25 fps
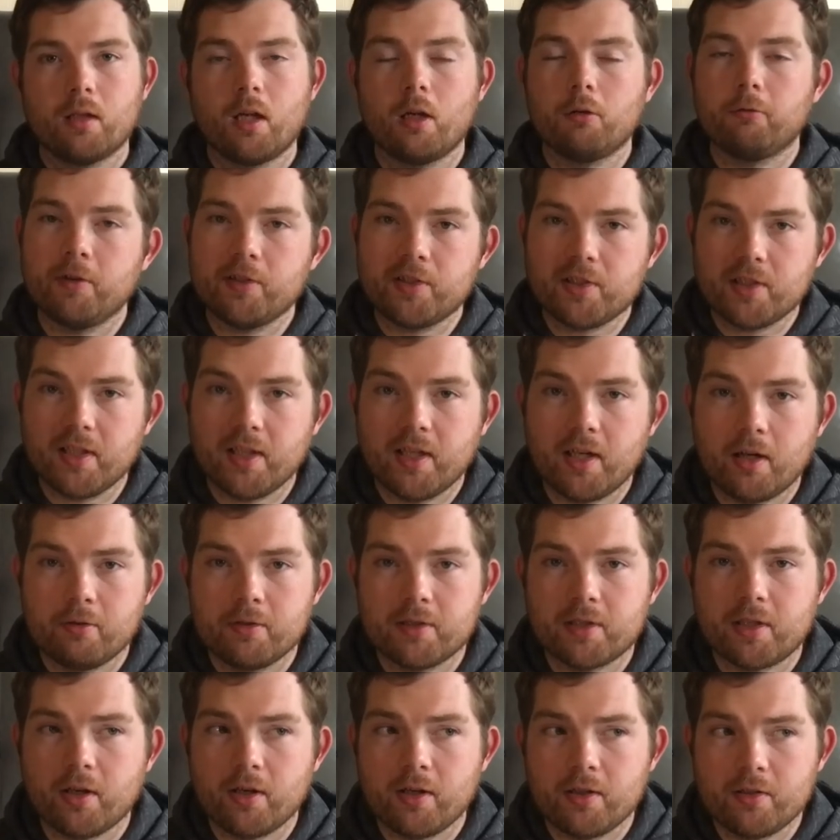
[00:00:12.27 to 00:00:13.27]
Originally, I
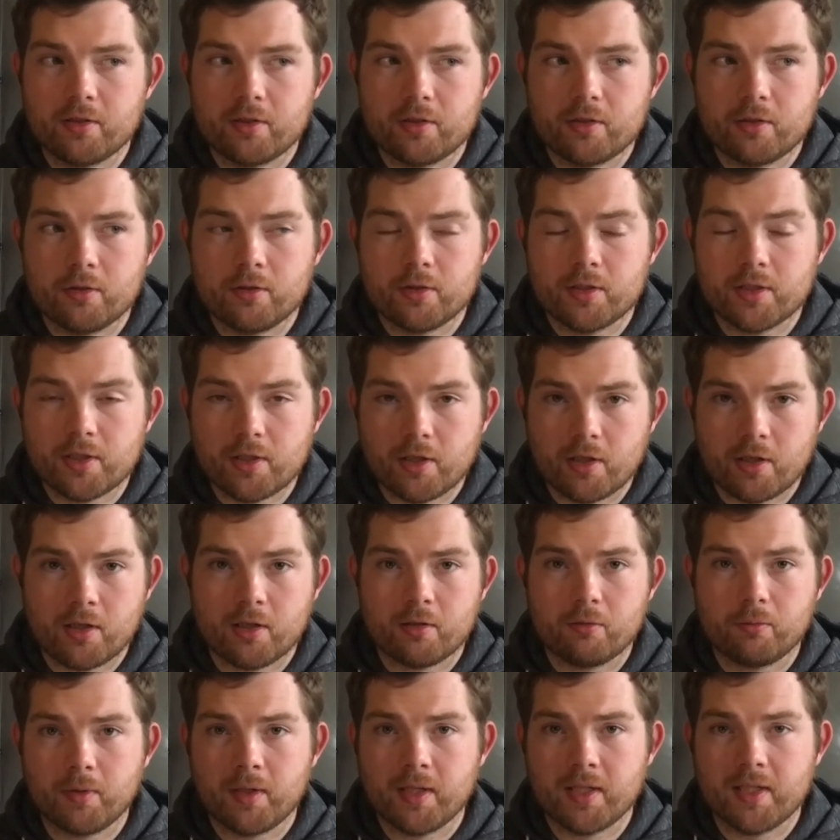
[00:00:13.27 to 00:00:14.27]
was going to
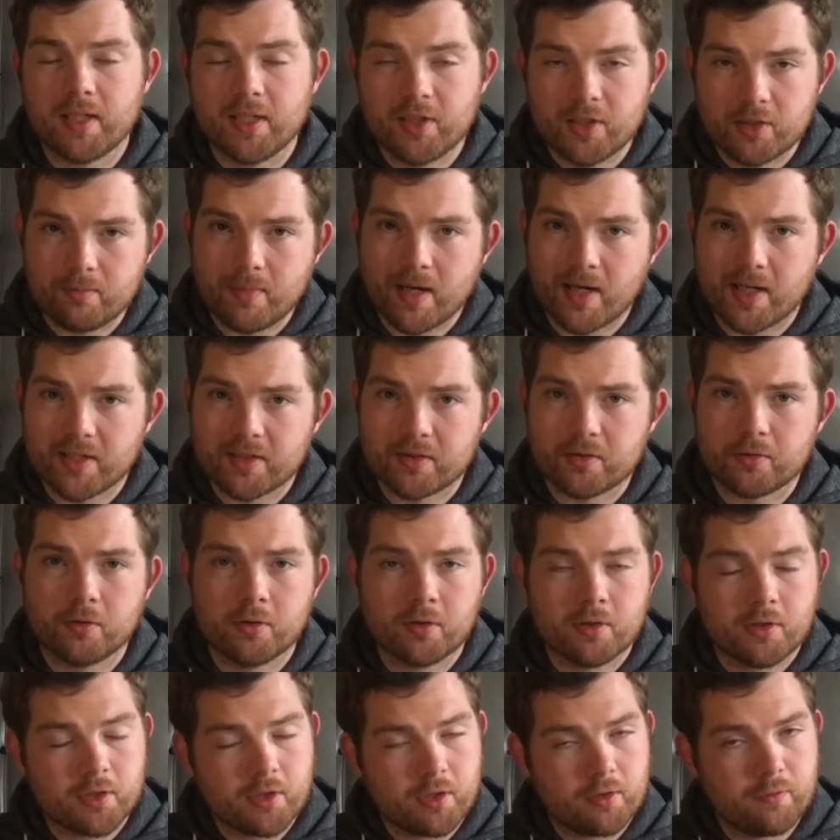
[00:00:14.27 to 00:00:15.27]
start with Ninja
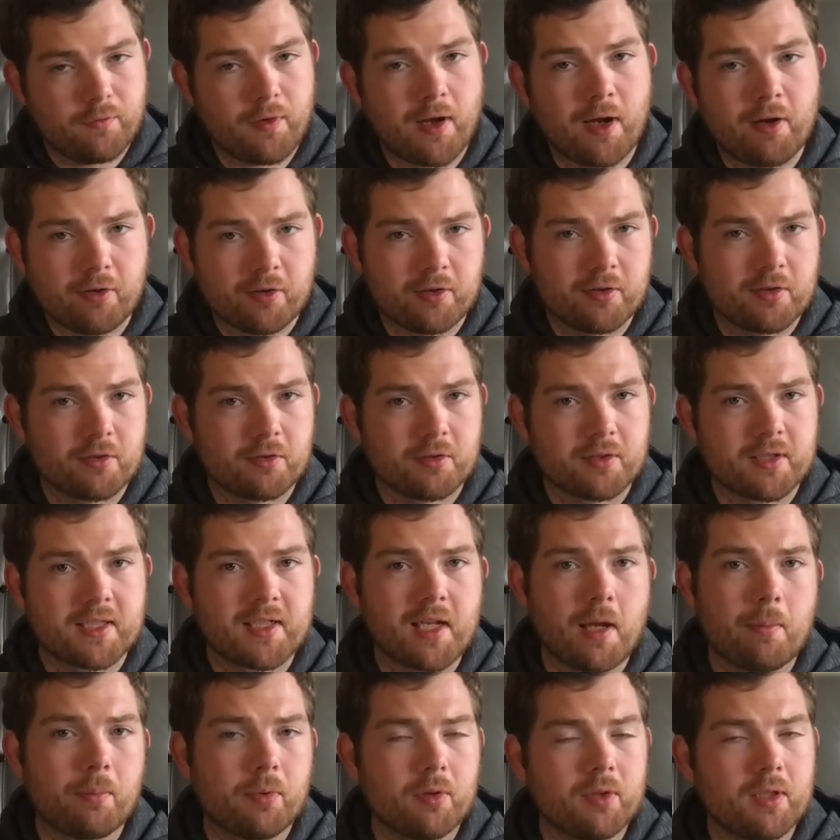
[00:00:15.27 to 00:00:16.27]
Megazord and do Falcon Zord
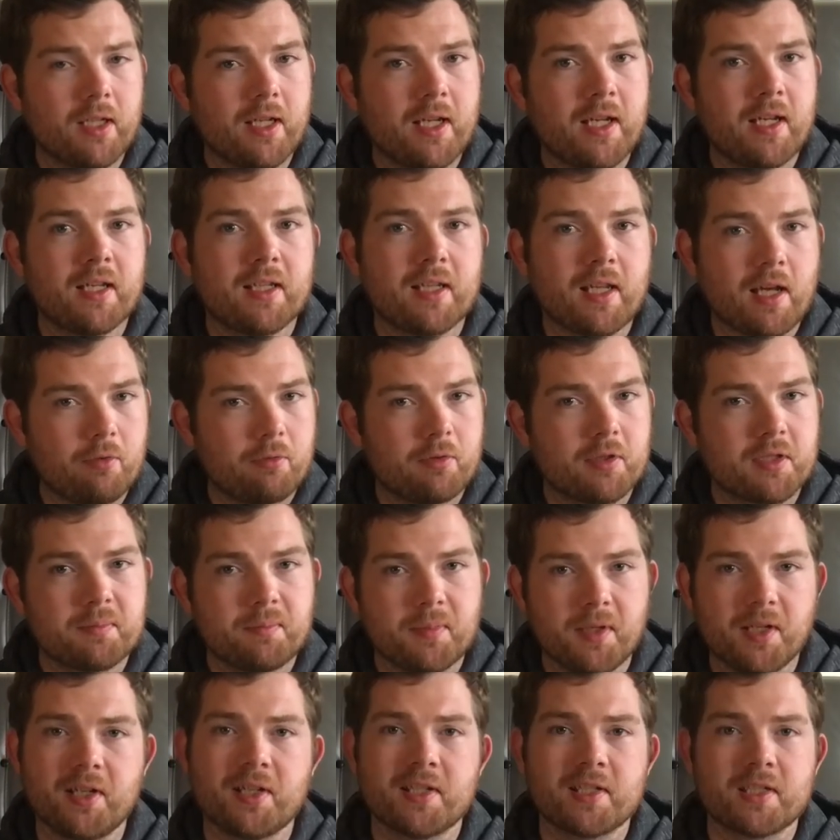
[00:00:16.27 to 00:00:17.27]
separately, and that was
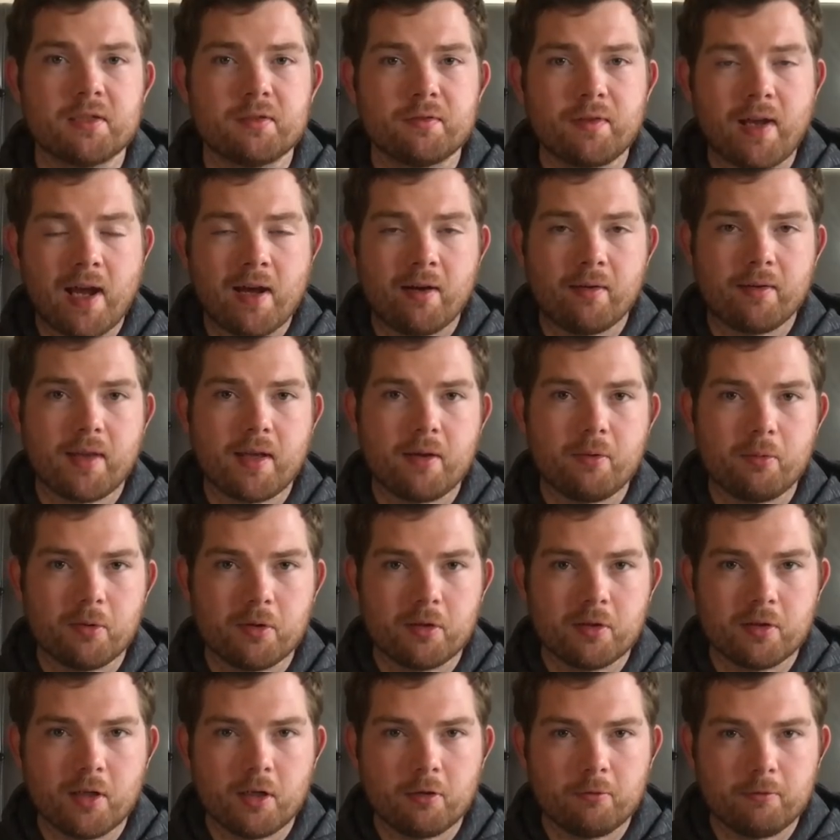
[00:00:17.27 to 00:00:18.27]
because of how they
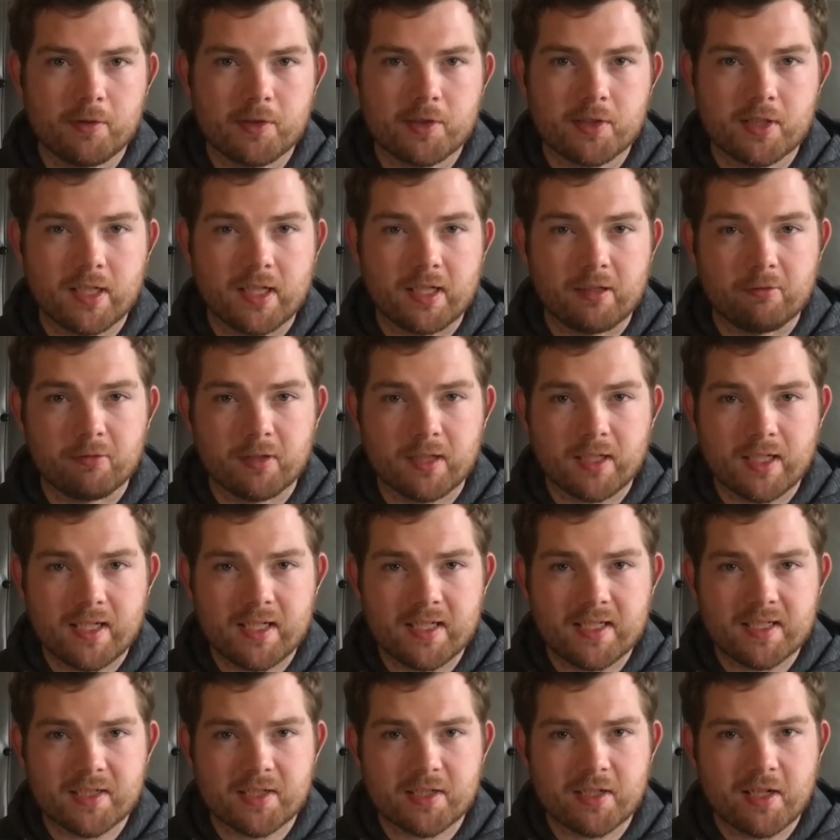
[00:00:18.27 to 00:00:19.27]
were originally
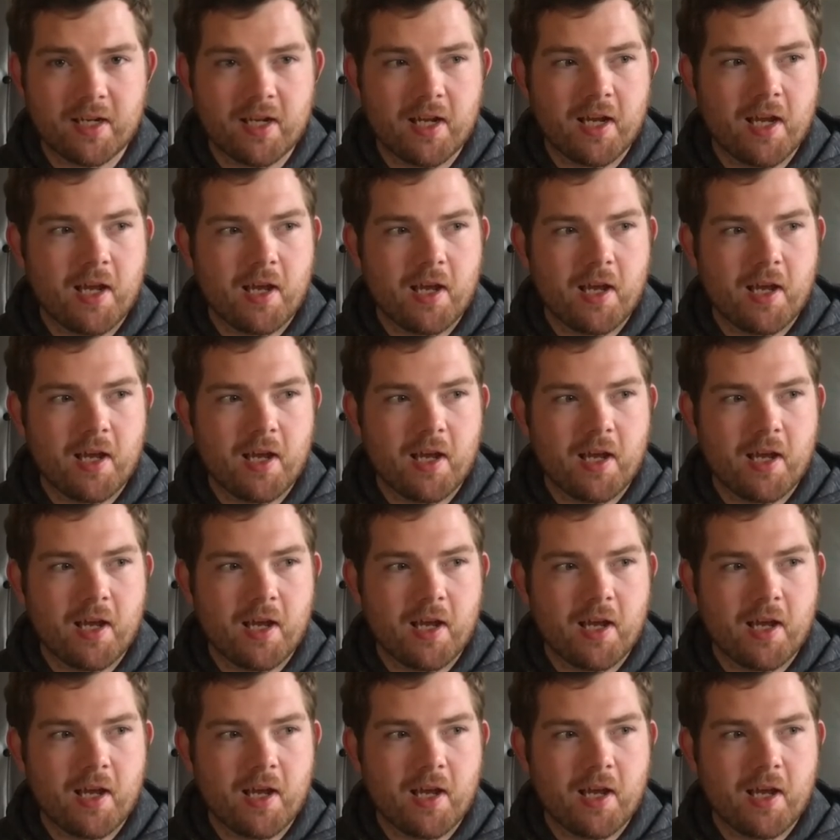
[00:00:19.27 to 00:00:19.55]
released.